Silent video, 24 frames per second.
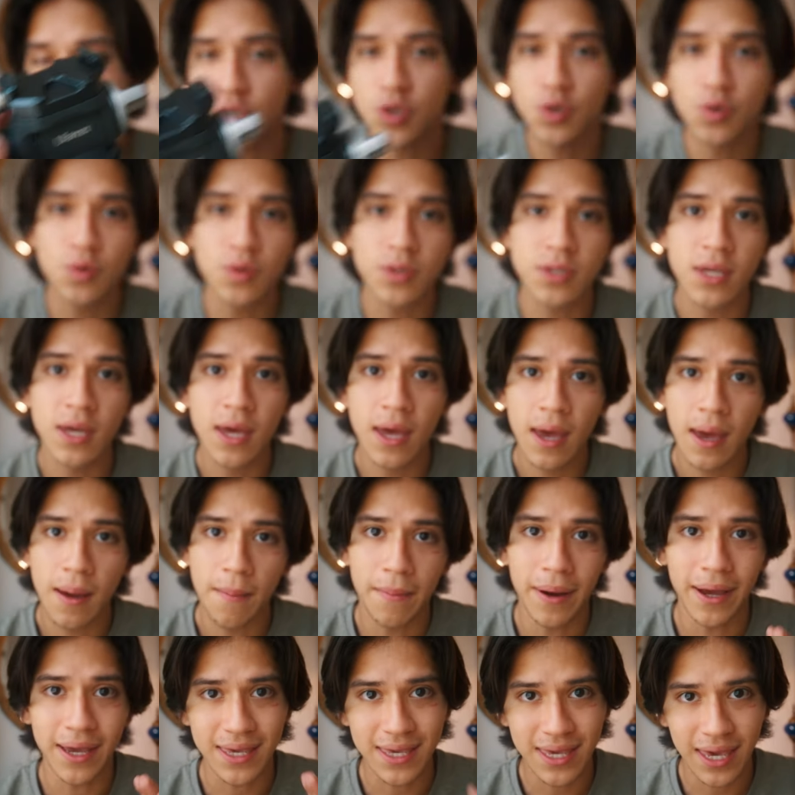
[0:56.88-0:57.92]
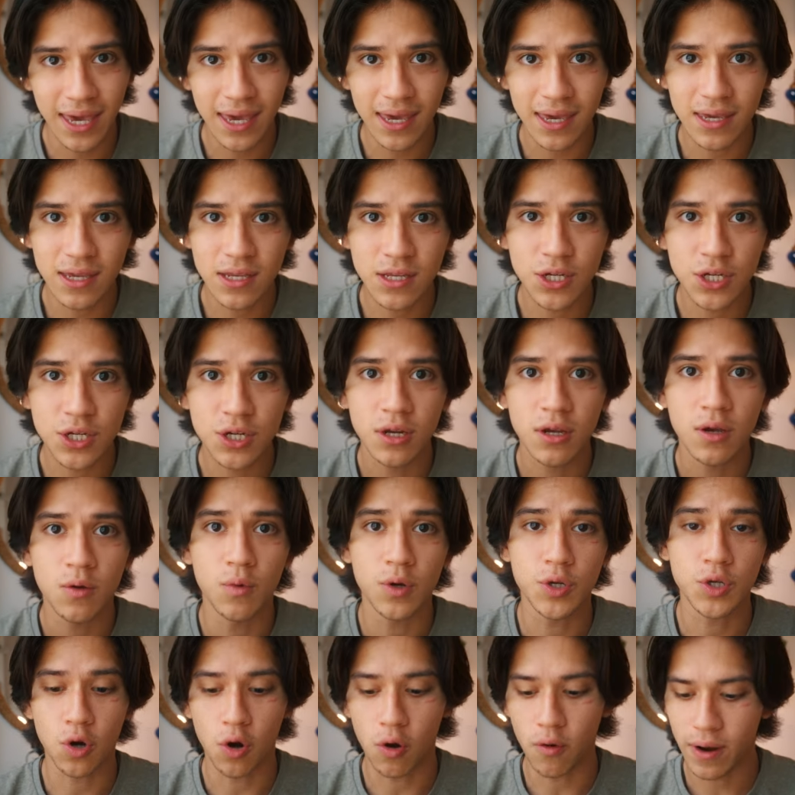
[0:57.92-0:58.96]
use my cage,
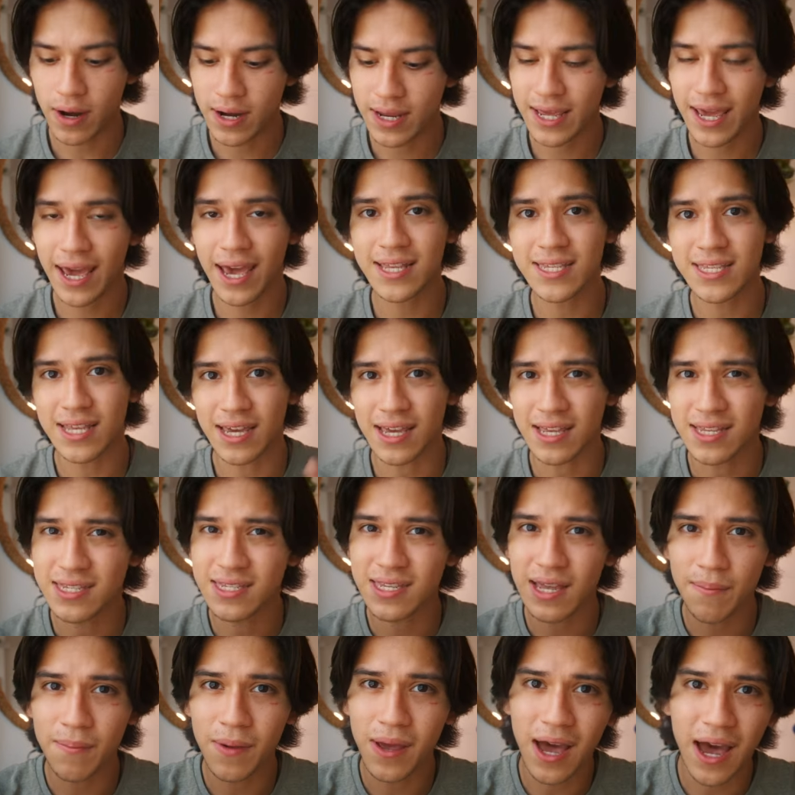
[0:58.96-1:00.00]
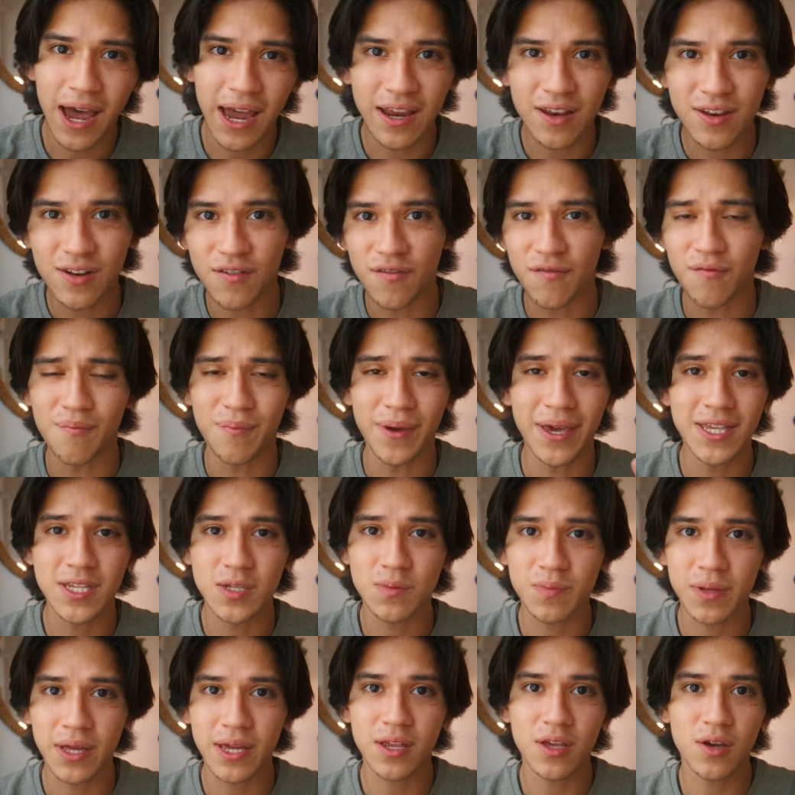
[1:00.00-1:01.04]
which already has like a some kind of base
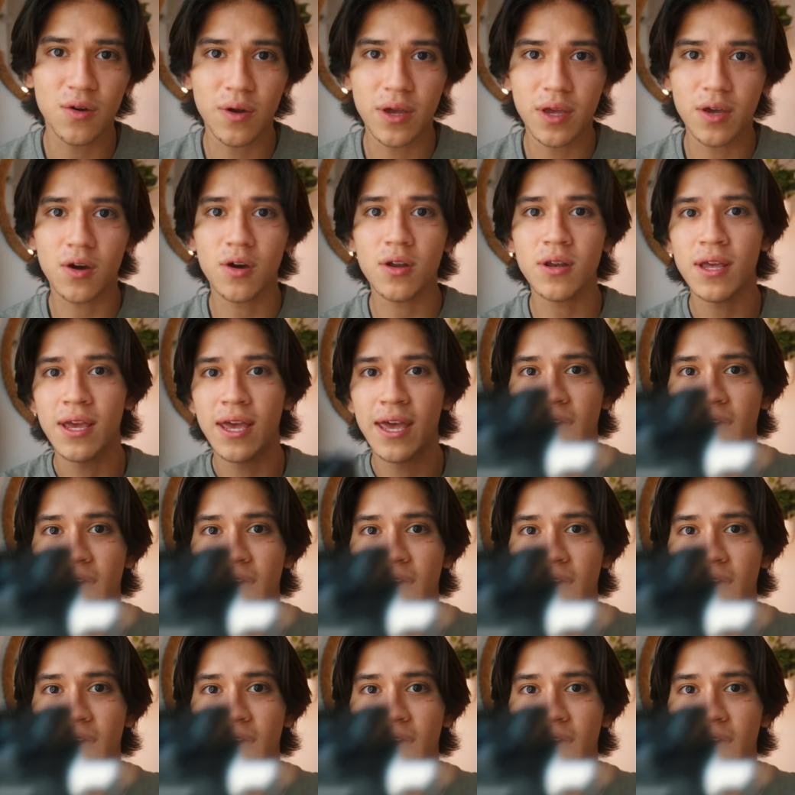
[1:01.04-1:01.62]
plate going on,